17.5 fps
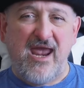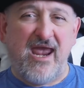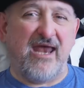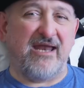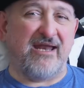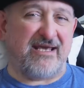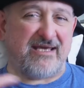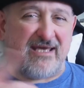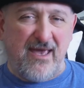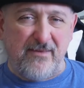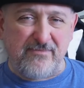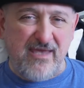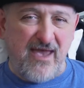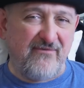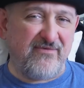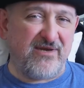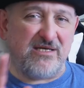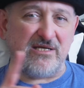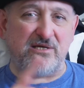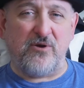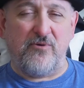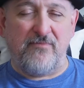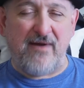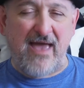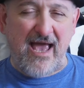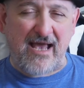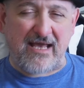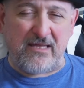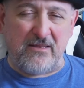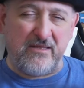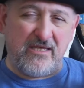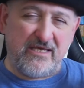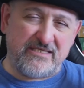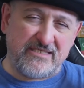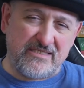and I kept having to go back
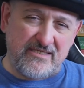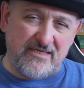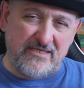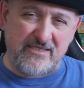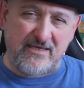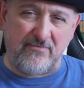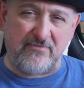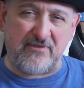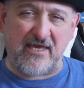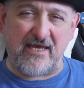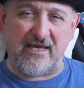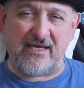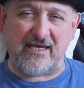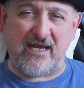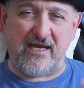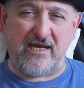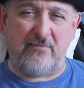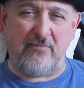and listen to something again.